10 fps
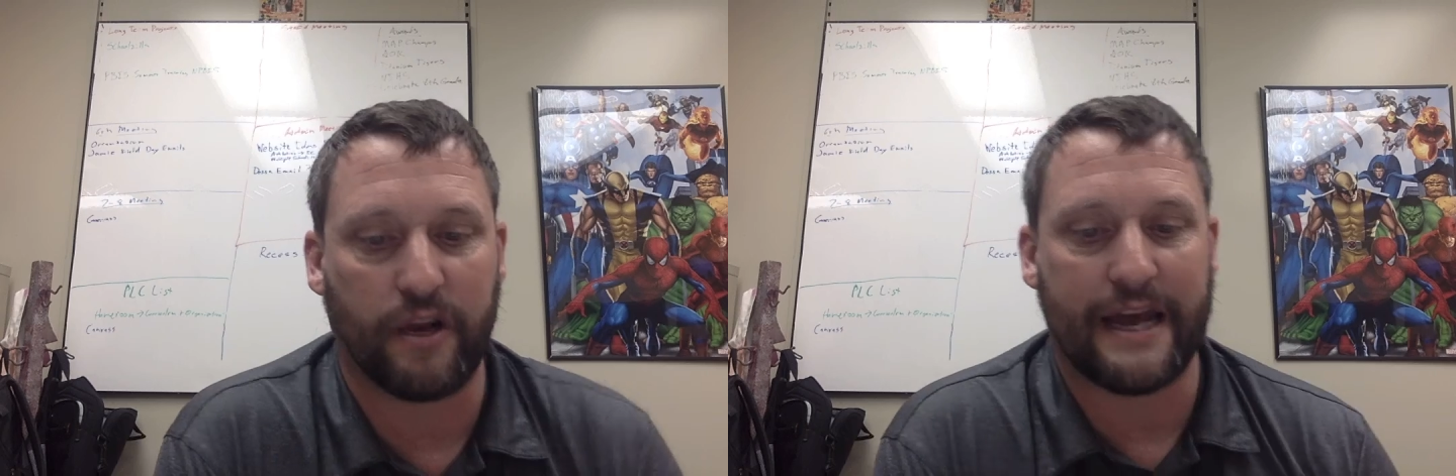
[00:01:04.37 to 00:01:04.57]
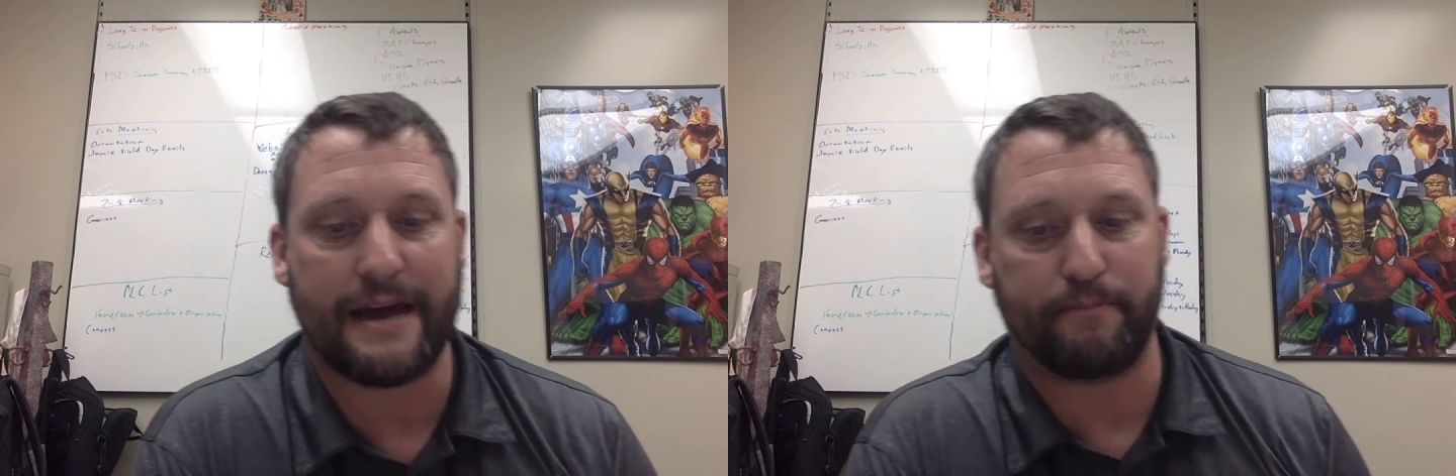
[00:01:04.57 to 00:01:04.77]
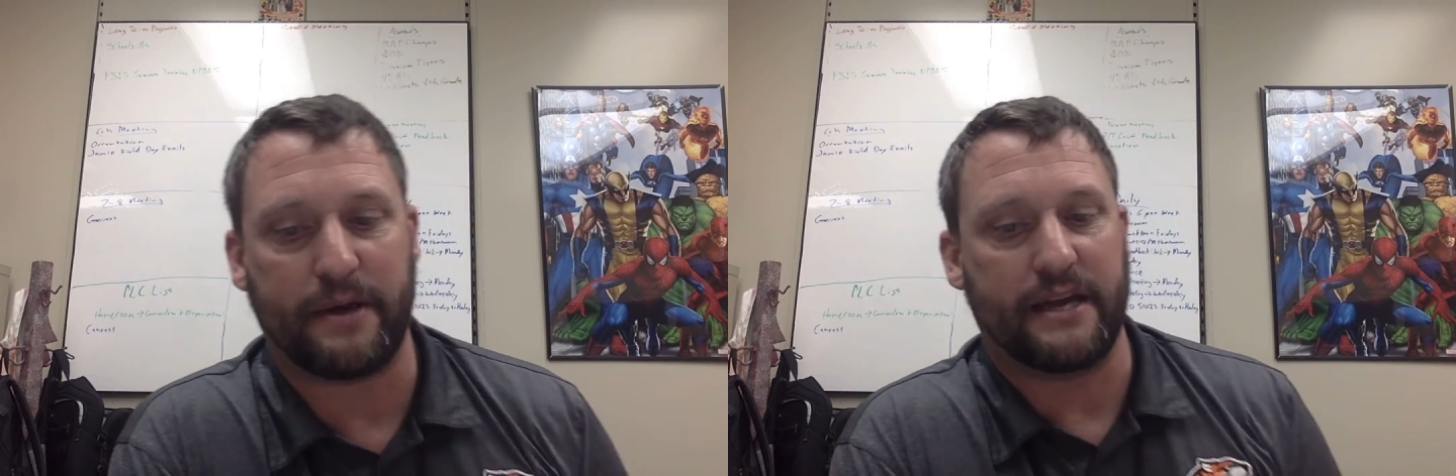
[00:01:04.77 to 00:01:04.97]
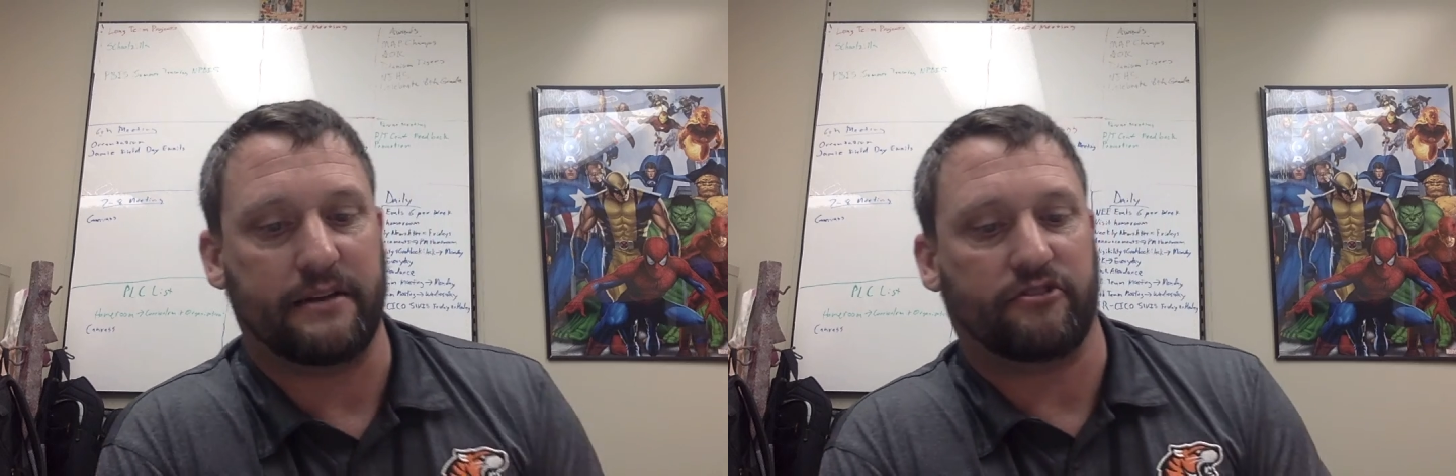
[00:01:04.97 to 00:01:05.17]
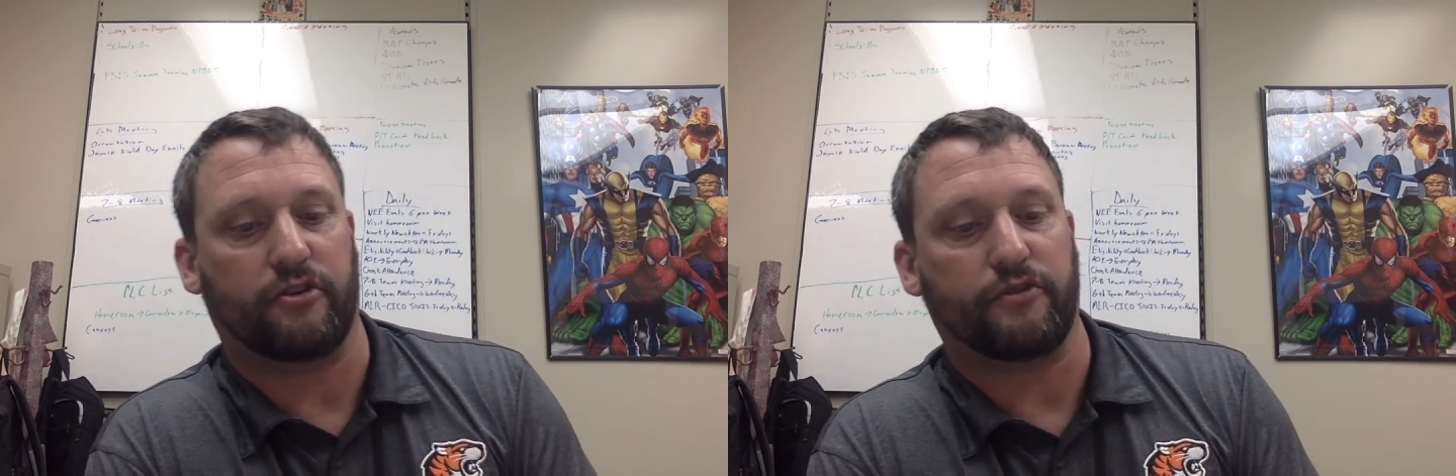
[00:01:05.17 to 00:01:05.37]

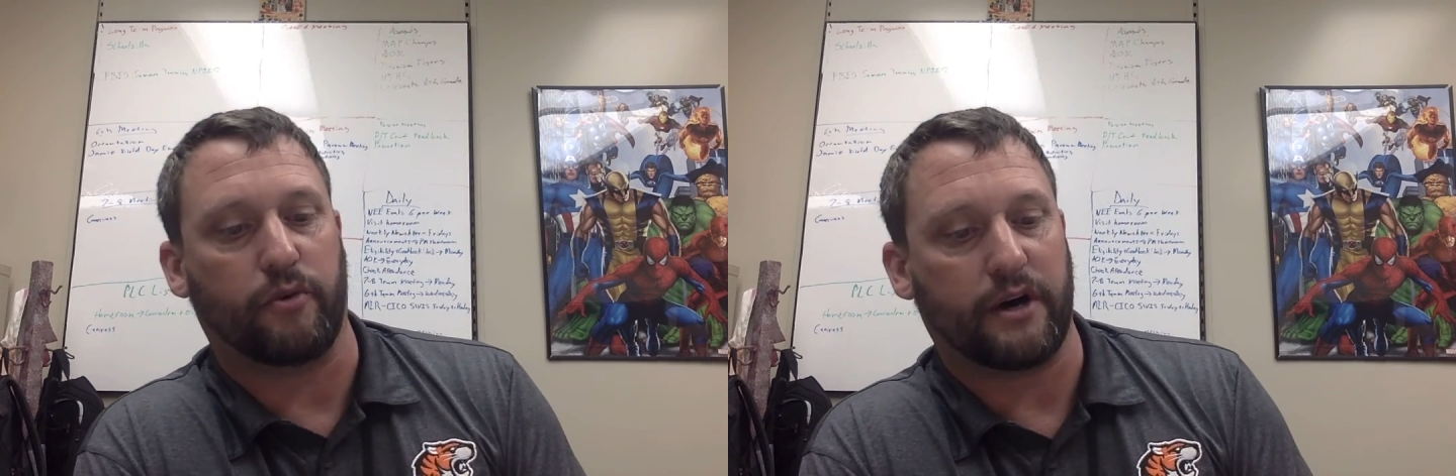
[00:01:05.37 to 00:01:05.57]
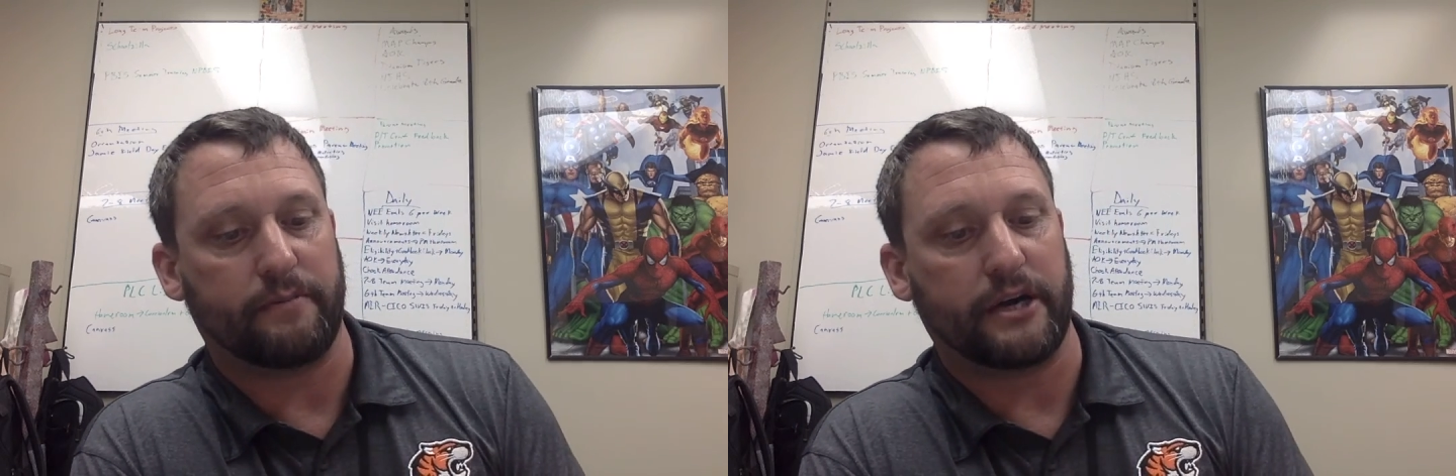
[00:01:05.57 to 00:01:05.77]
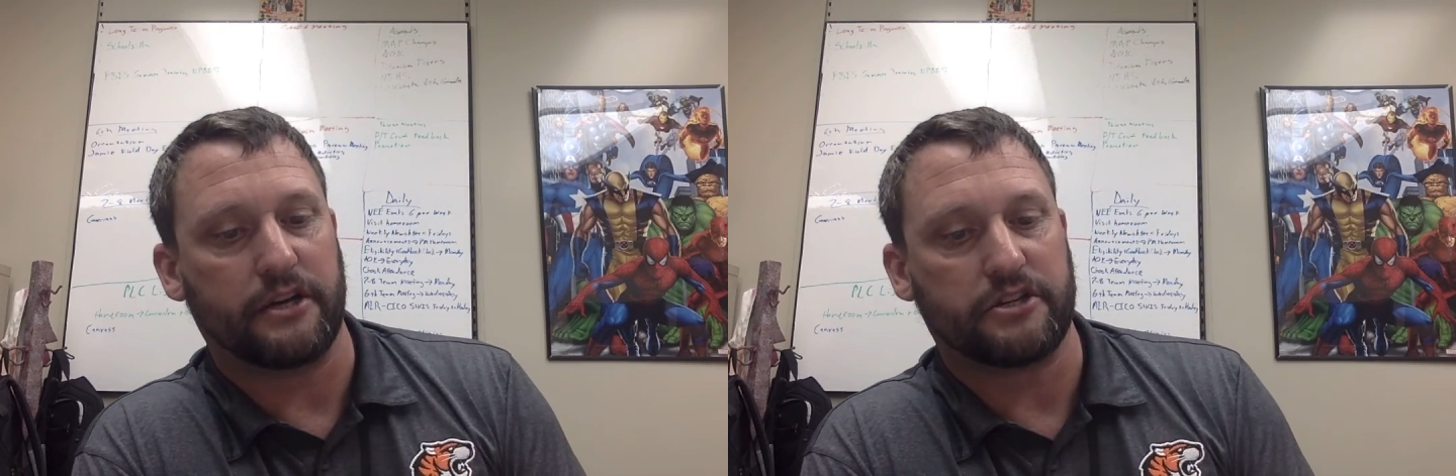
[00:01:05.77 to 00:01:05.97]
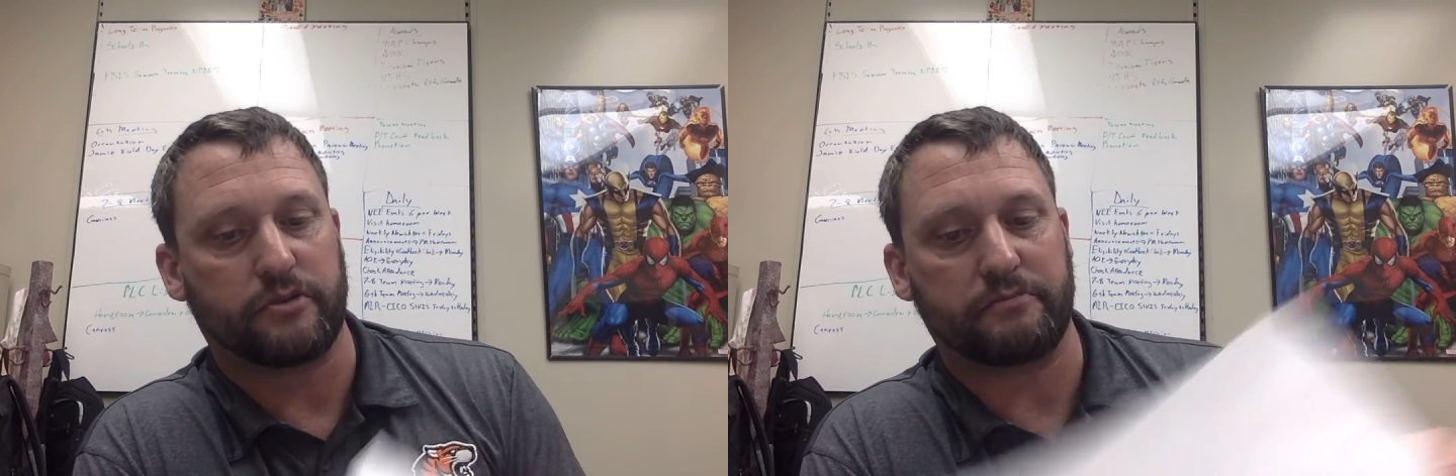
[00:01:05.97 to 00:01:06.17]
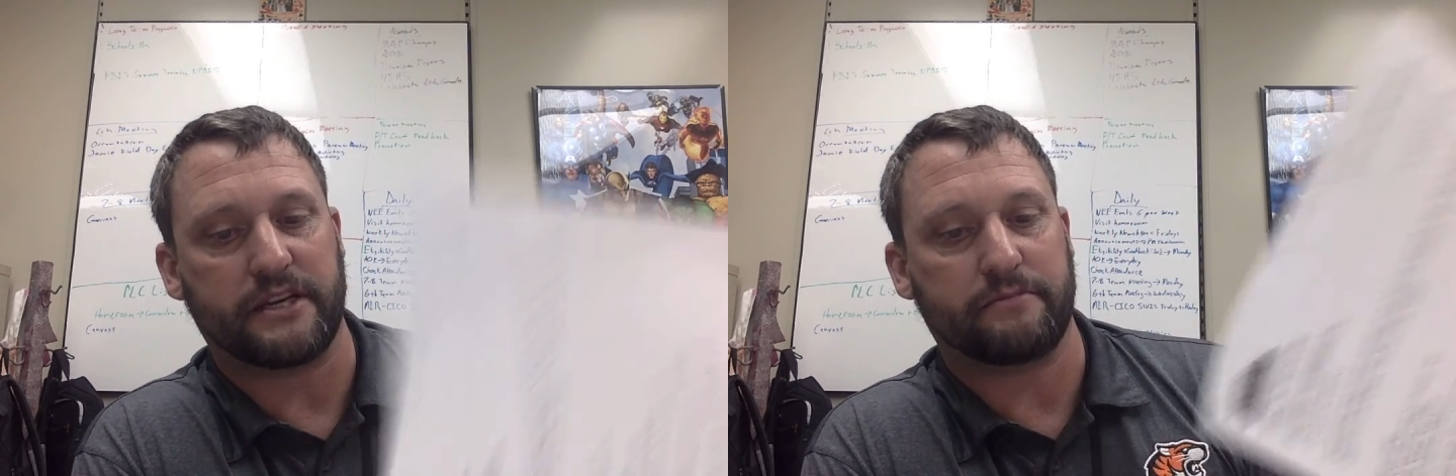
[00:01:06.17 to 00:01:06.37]
Lampy. So if you want to be on the
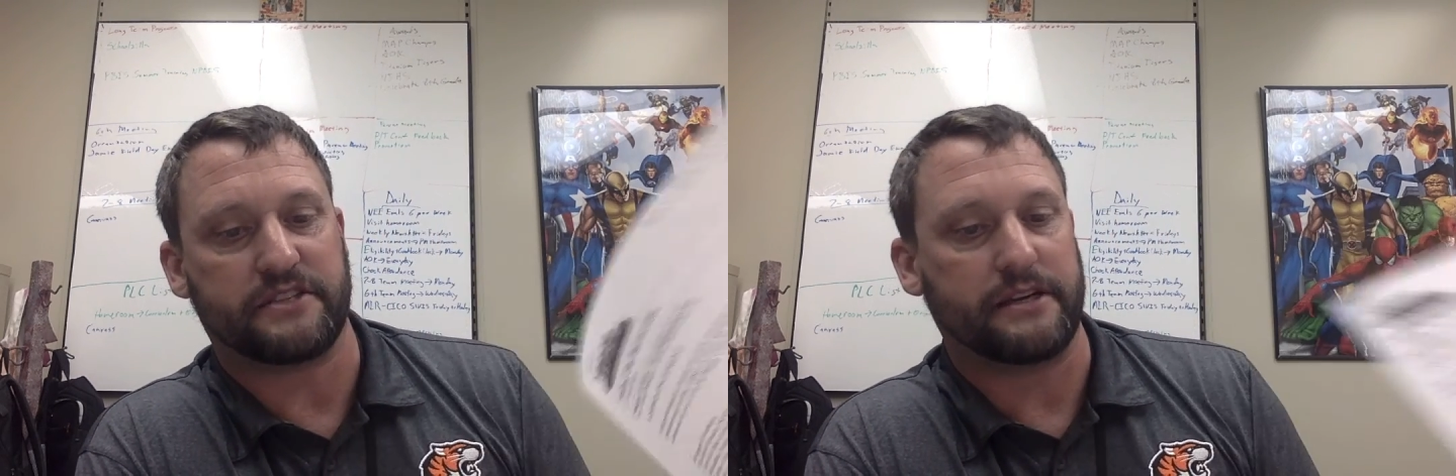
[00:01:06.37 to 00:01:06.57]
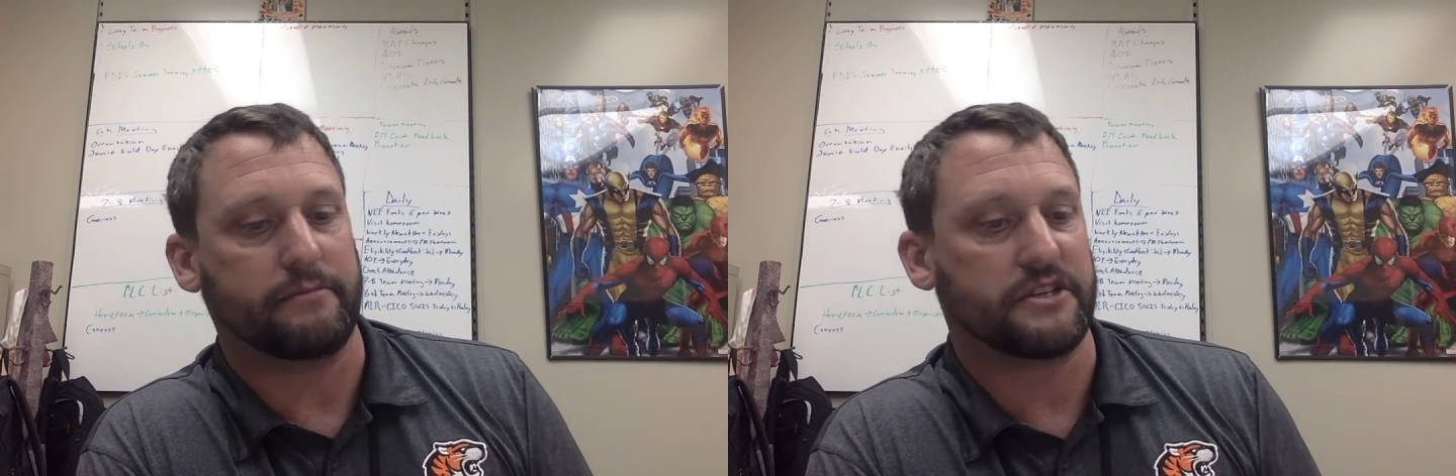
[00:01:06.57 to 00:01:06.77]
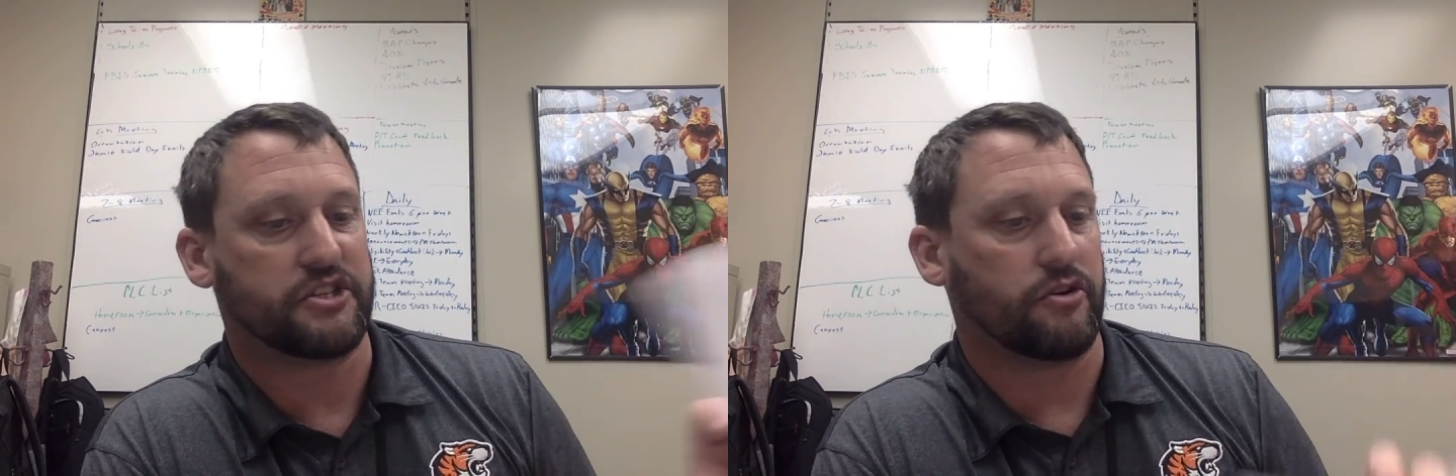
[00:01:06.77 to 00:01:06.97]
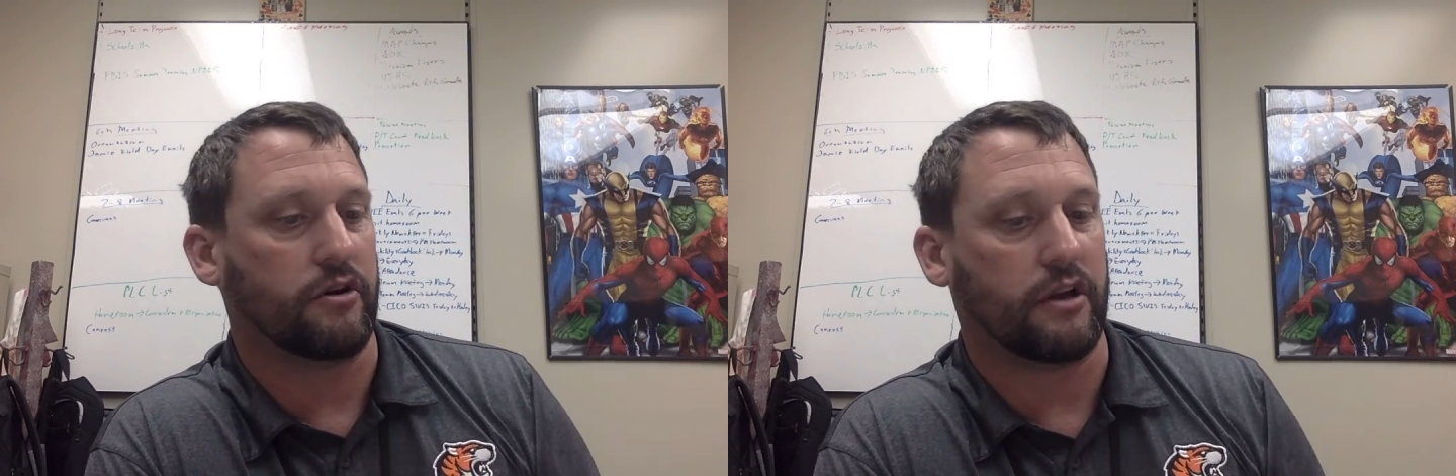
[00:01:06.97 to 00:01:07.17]
swim team, see Mr.